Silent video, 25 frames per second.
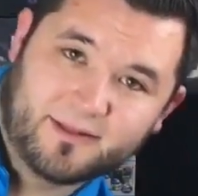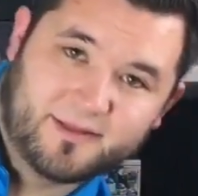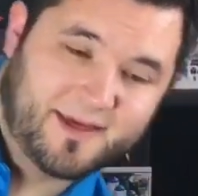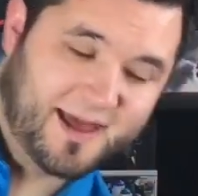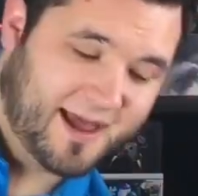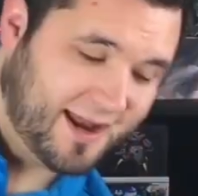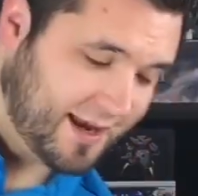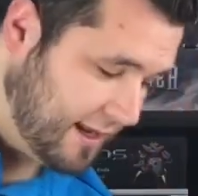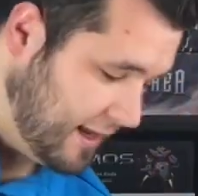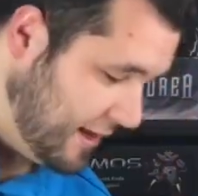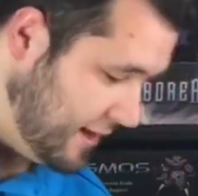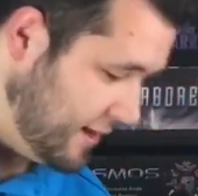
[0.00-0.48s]

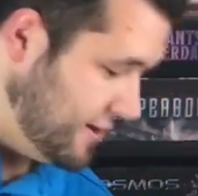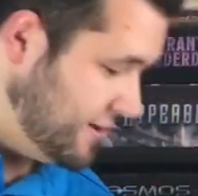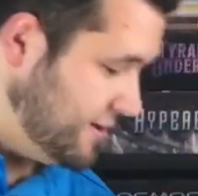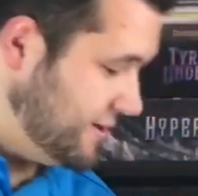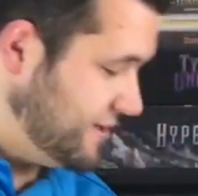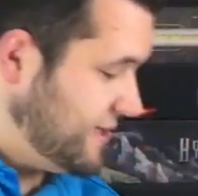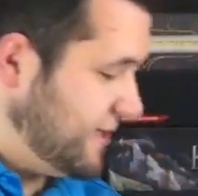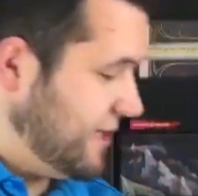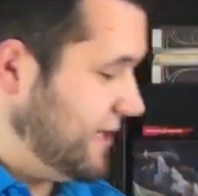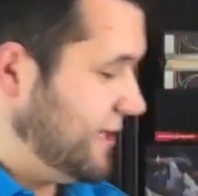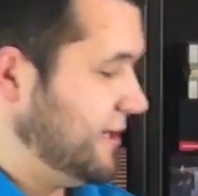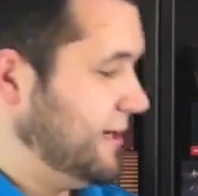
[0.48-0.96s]
that
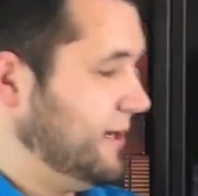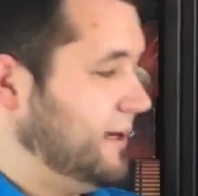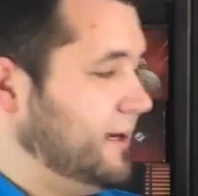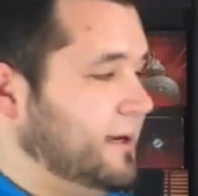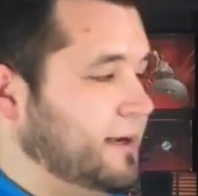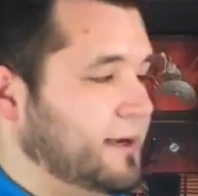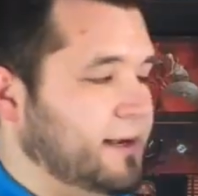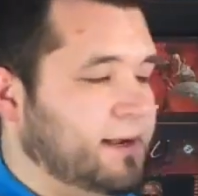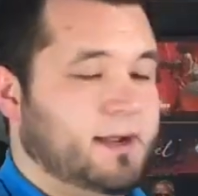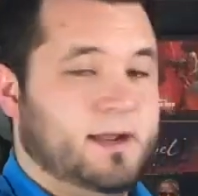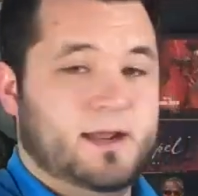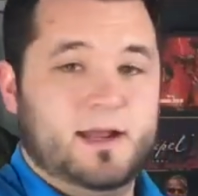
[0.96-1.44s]
is,
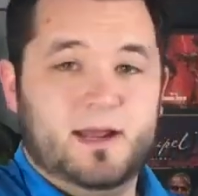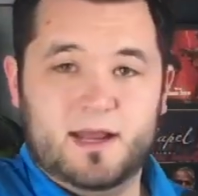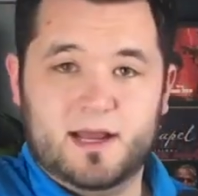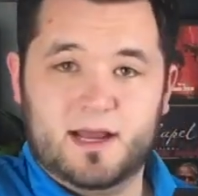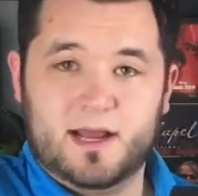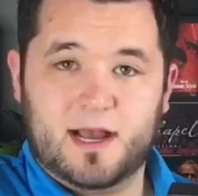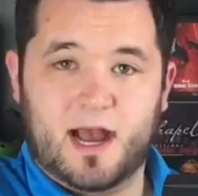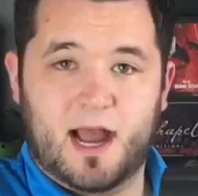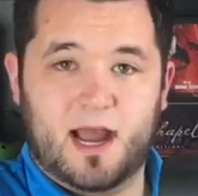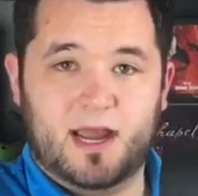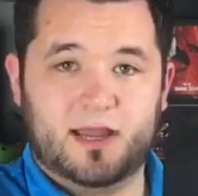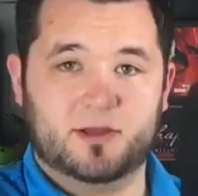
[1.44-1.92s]

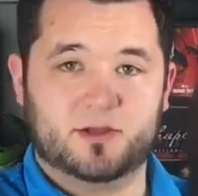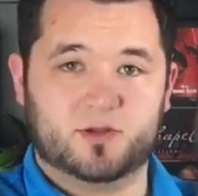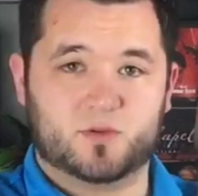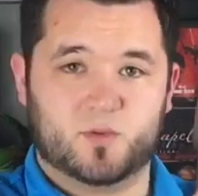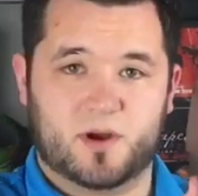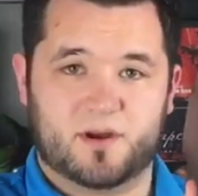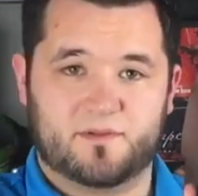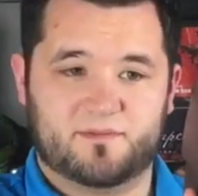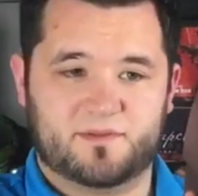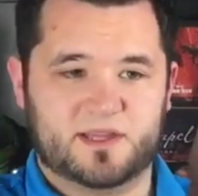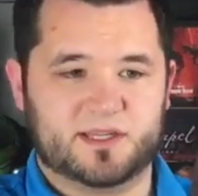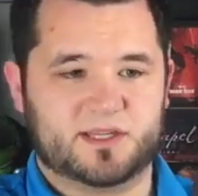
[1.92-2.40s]
I use
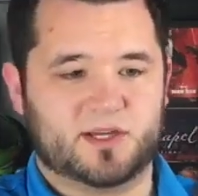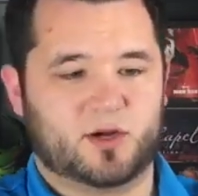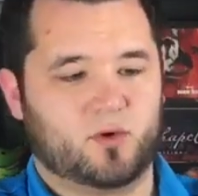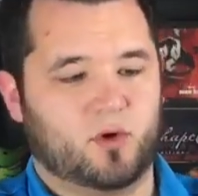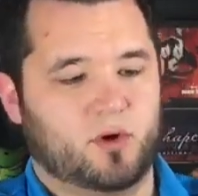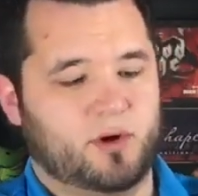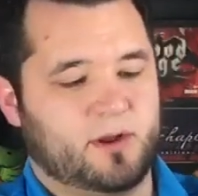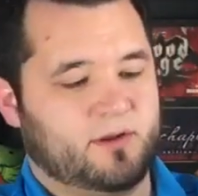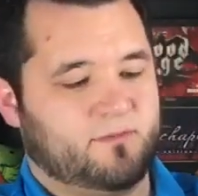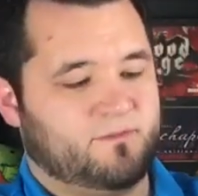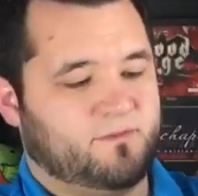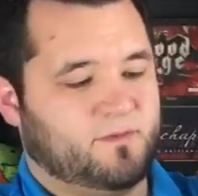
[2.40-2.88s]
one of these
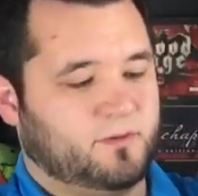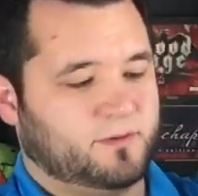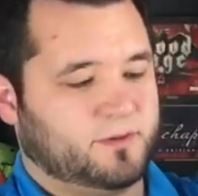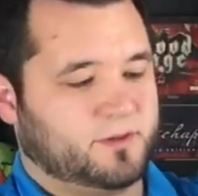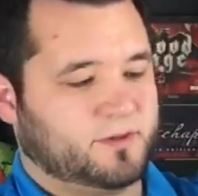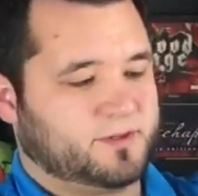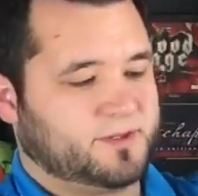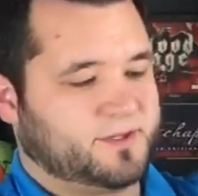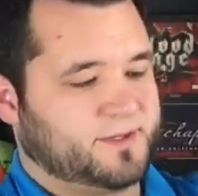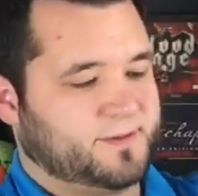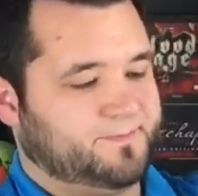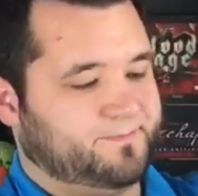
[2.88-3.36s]
accordion
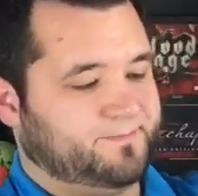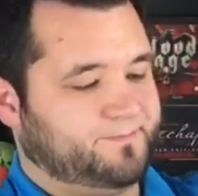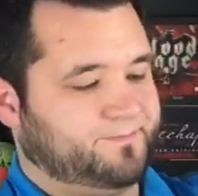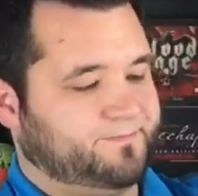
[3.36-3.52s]
folders.